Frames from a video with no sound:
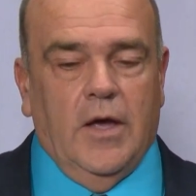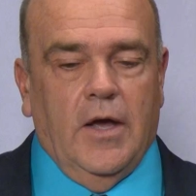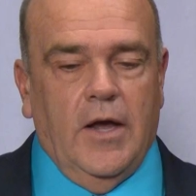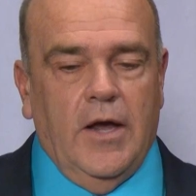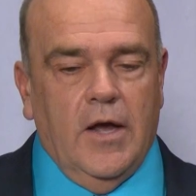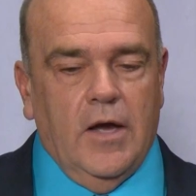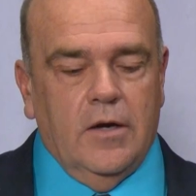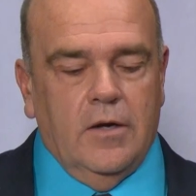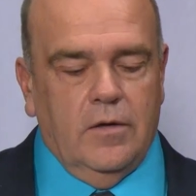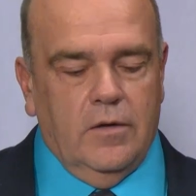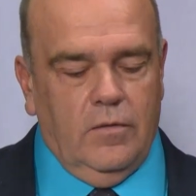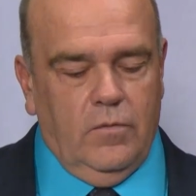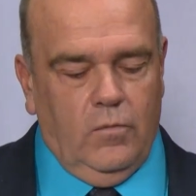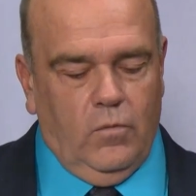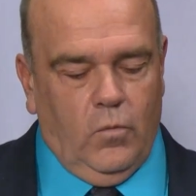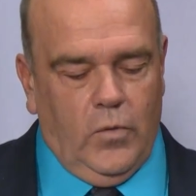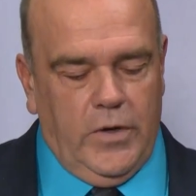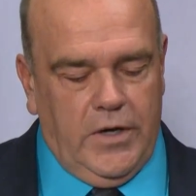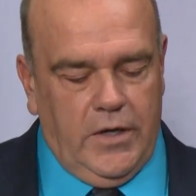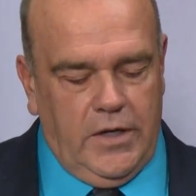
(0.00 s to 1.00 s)
And
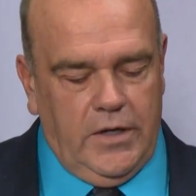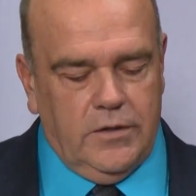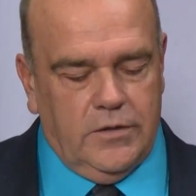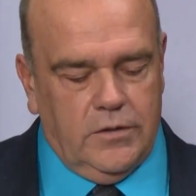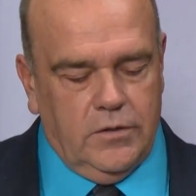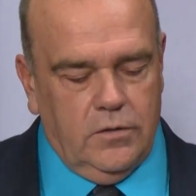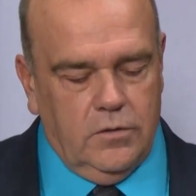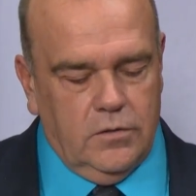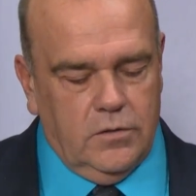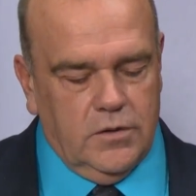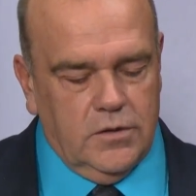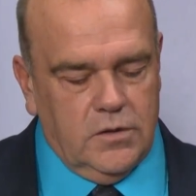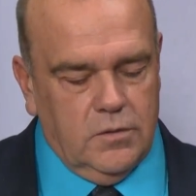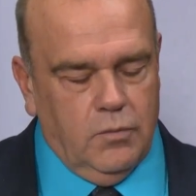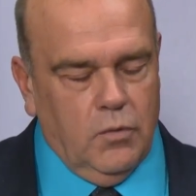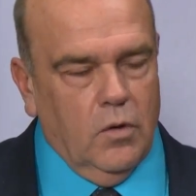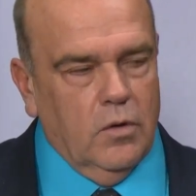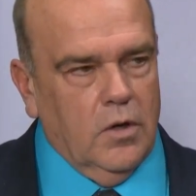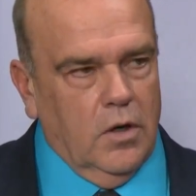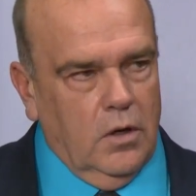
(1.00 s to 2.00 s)
we need to, to
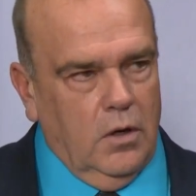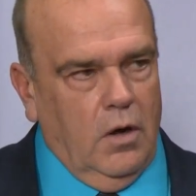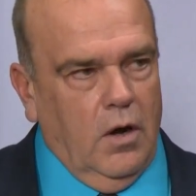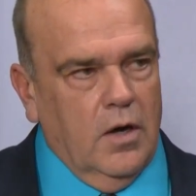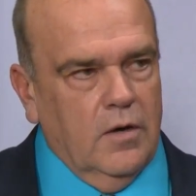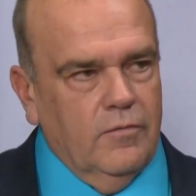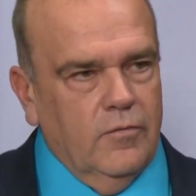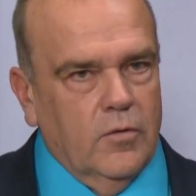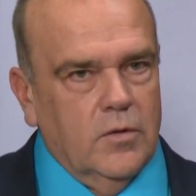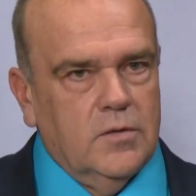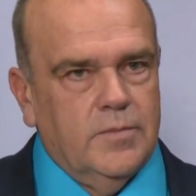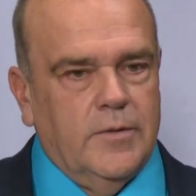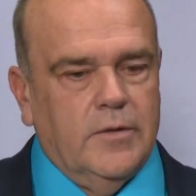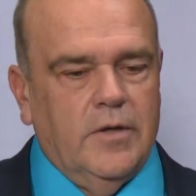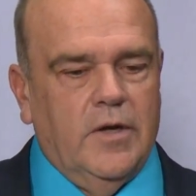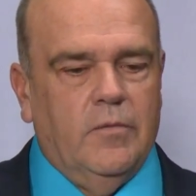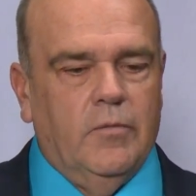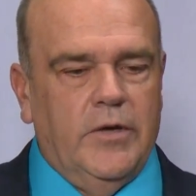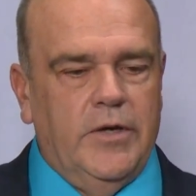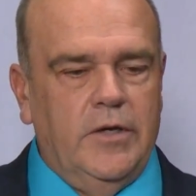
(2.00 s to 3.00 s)
support our law enforcement.
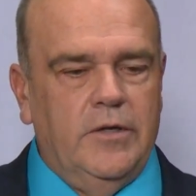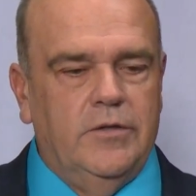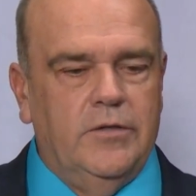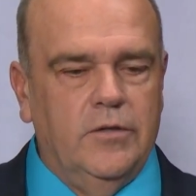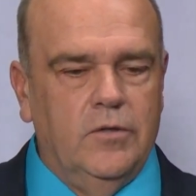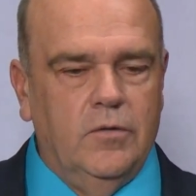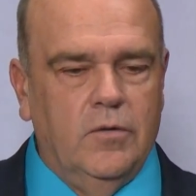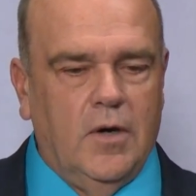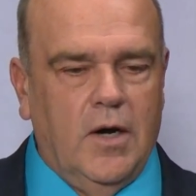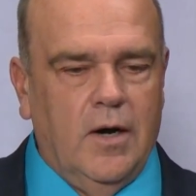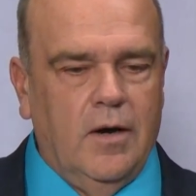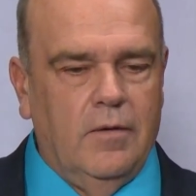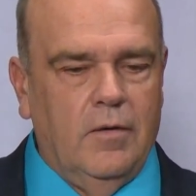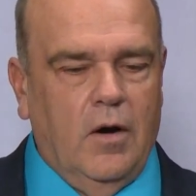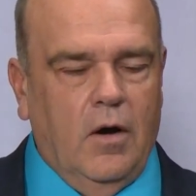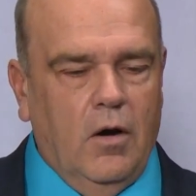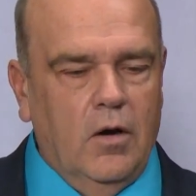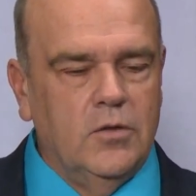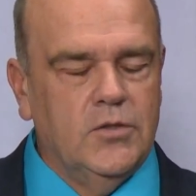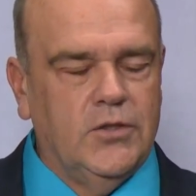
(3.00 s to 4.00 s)
And we need to uh,
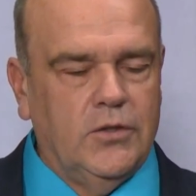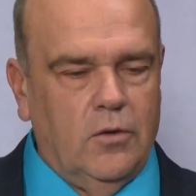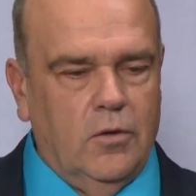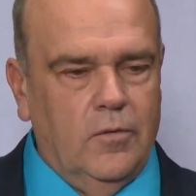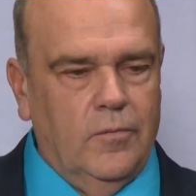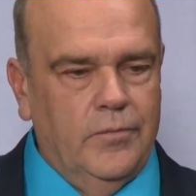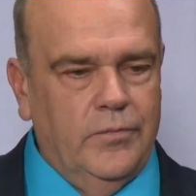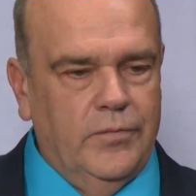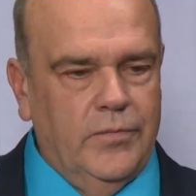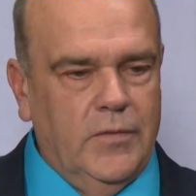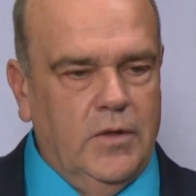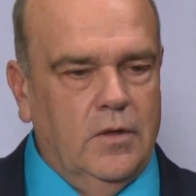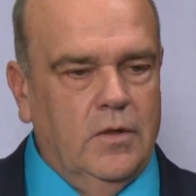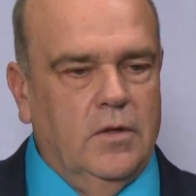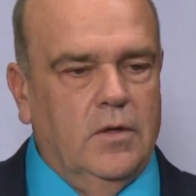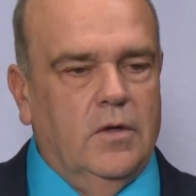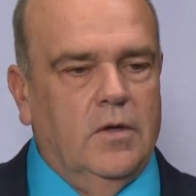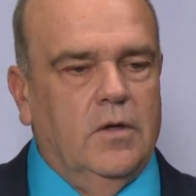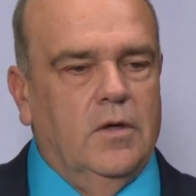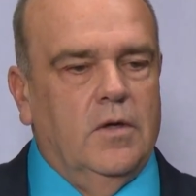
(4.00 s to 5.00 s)
also,
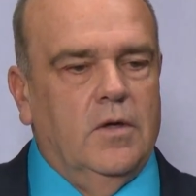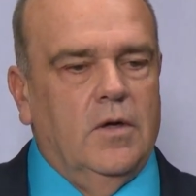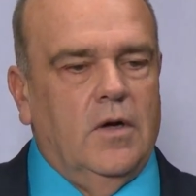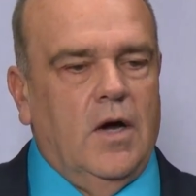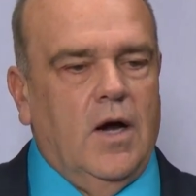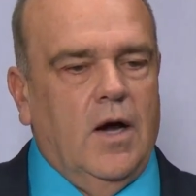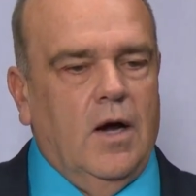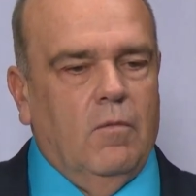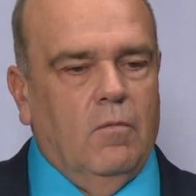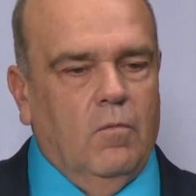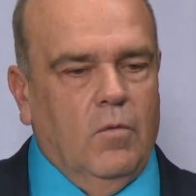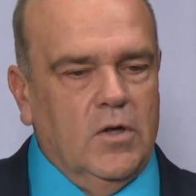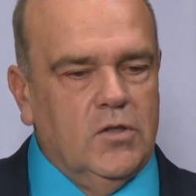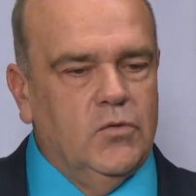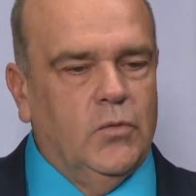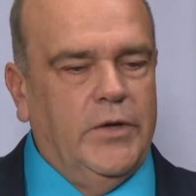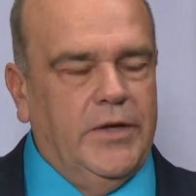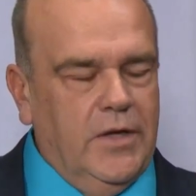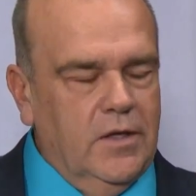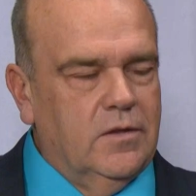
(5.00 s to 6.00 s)
uh, once
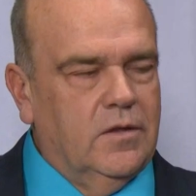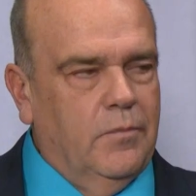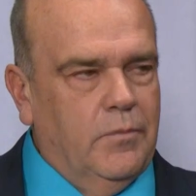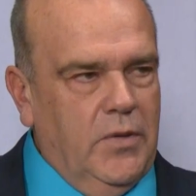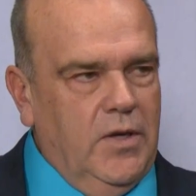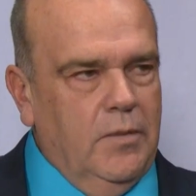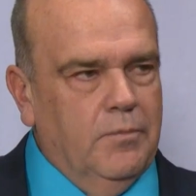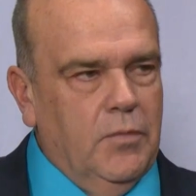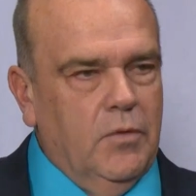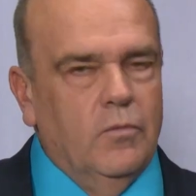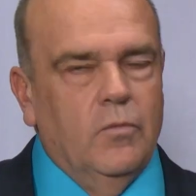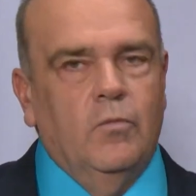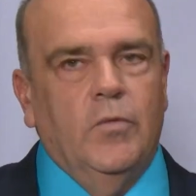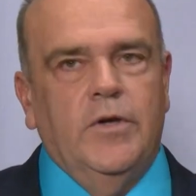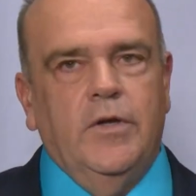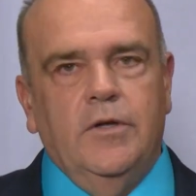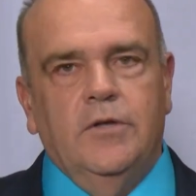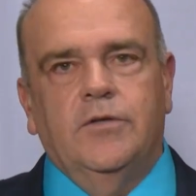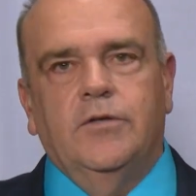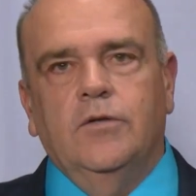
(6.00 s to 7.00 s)
we get the people, we
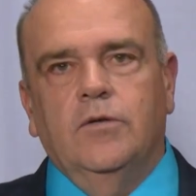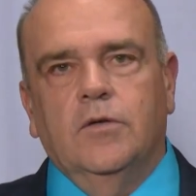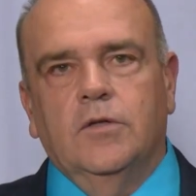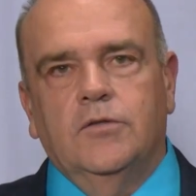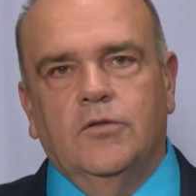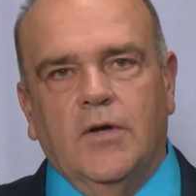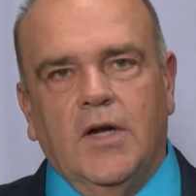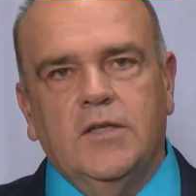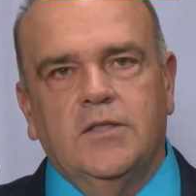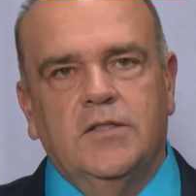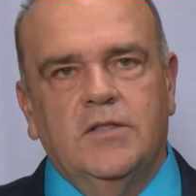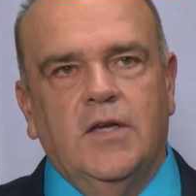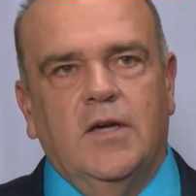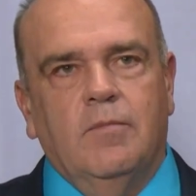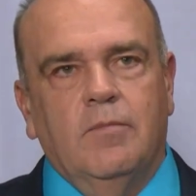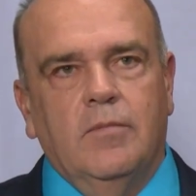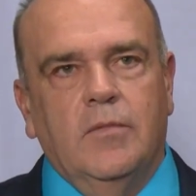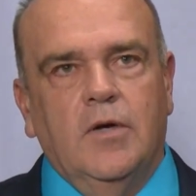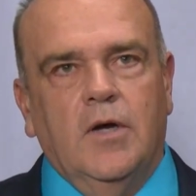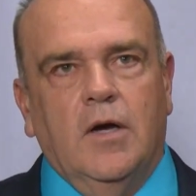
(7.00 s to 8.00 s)
need to address
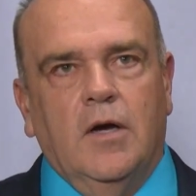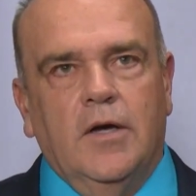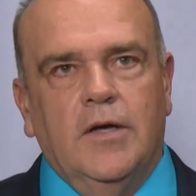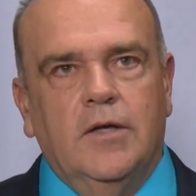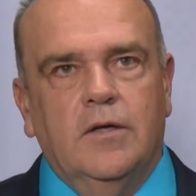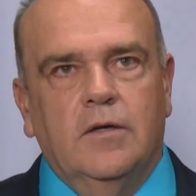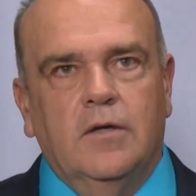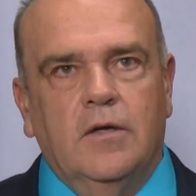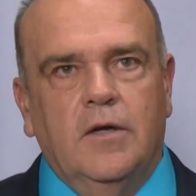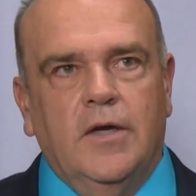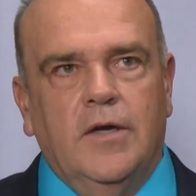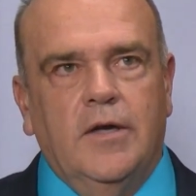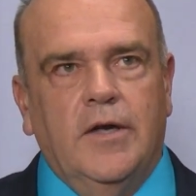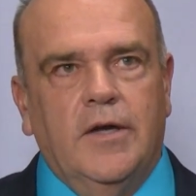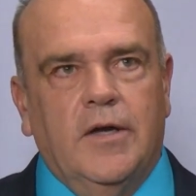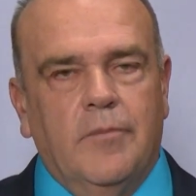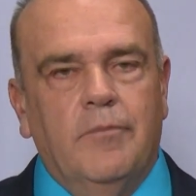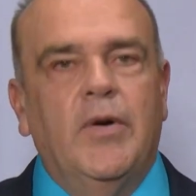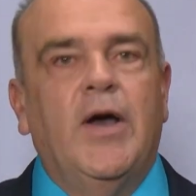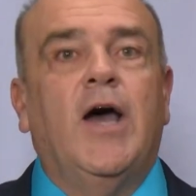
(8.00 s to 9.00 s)
them uh, in, in a
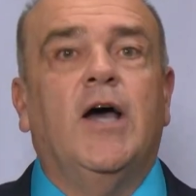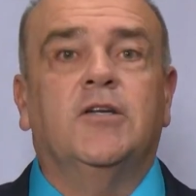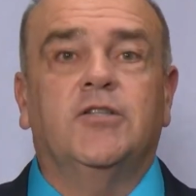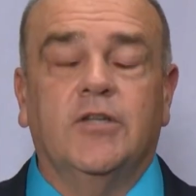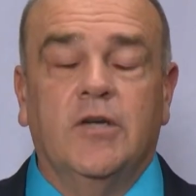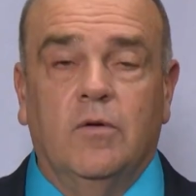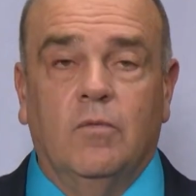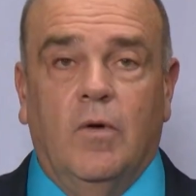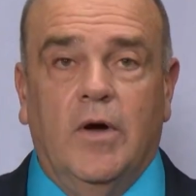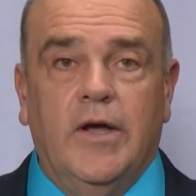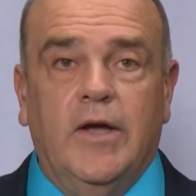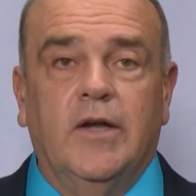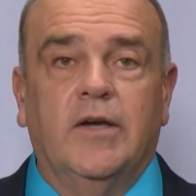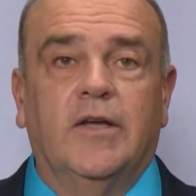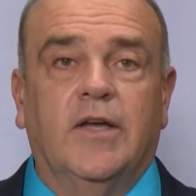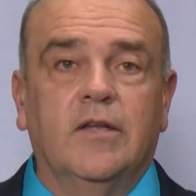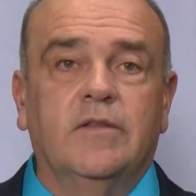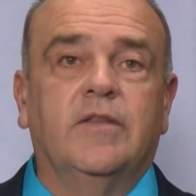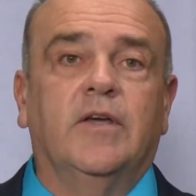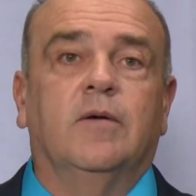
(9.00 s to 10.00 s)
compassionate way and
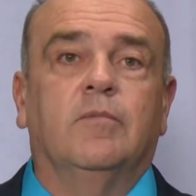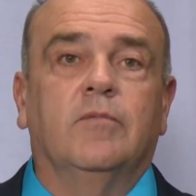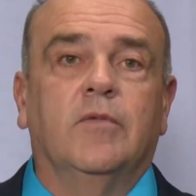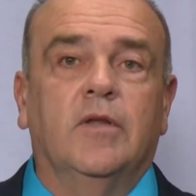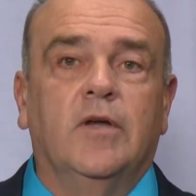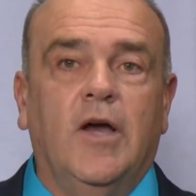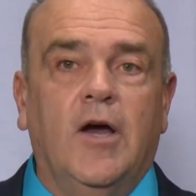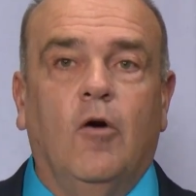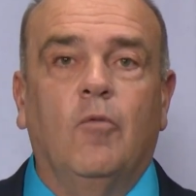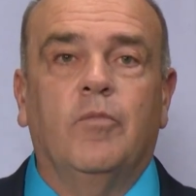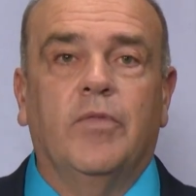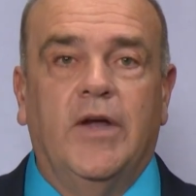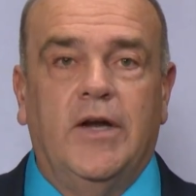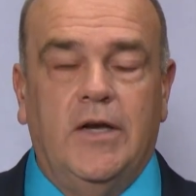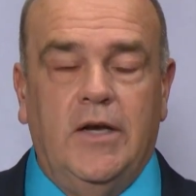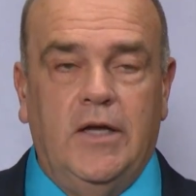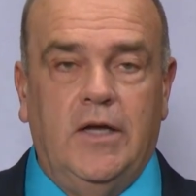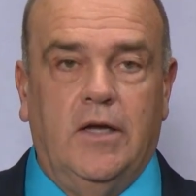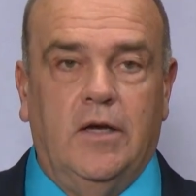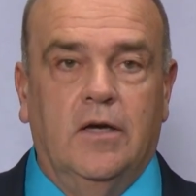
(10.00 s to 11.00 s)
get them the help they
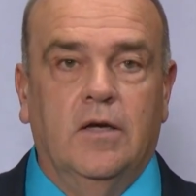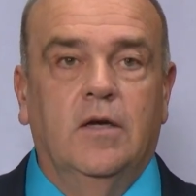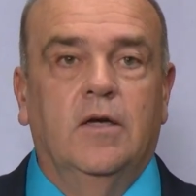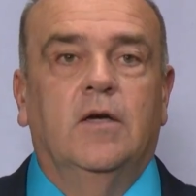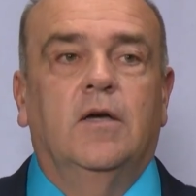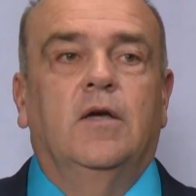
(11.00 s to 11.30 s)
need.